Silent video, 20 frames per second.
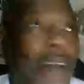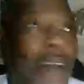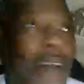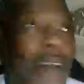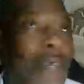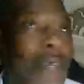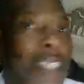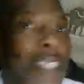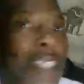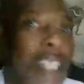I want
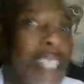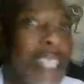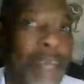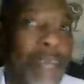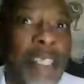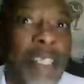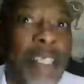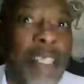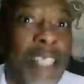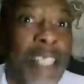to
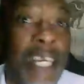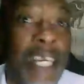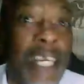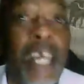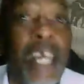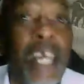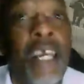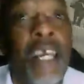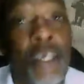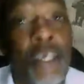see.
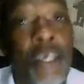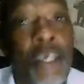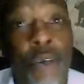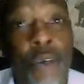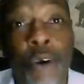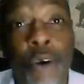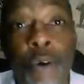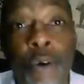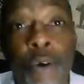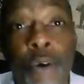You're
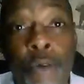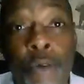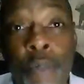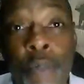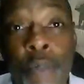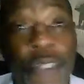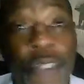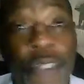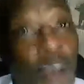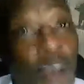going to be
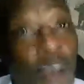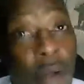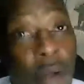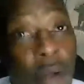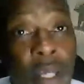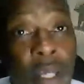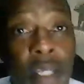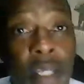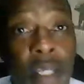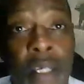sorry.
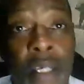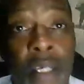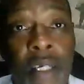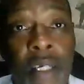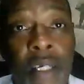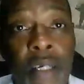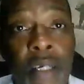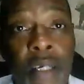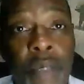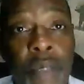
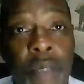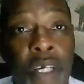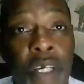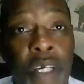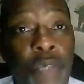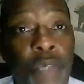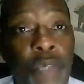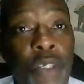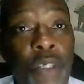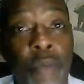Because when
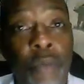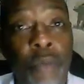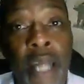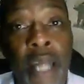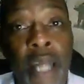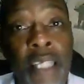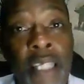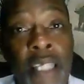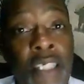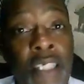your body
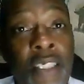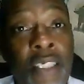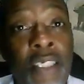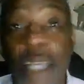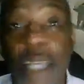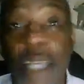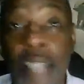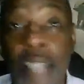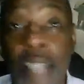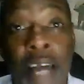just shut
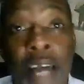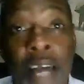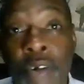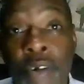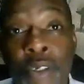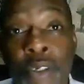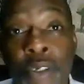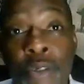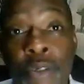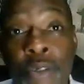down on
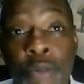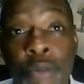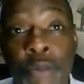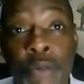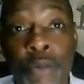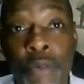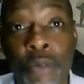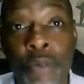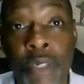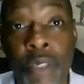you,
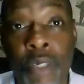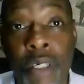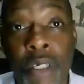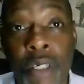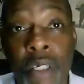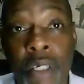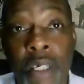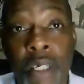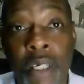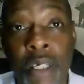
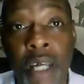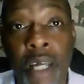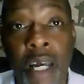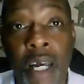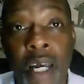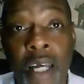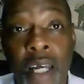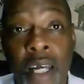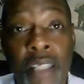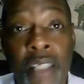
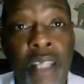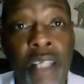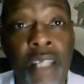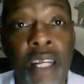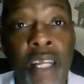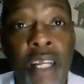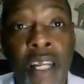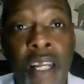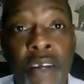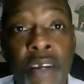it ain't
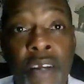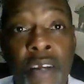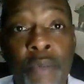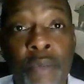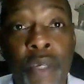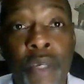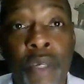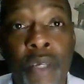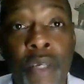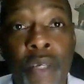going to
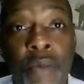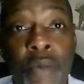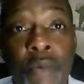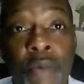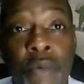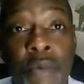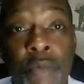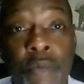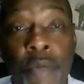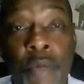be
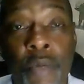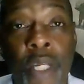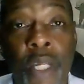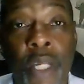pretty.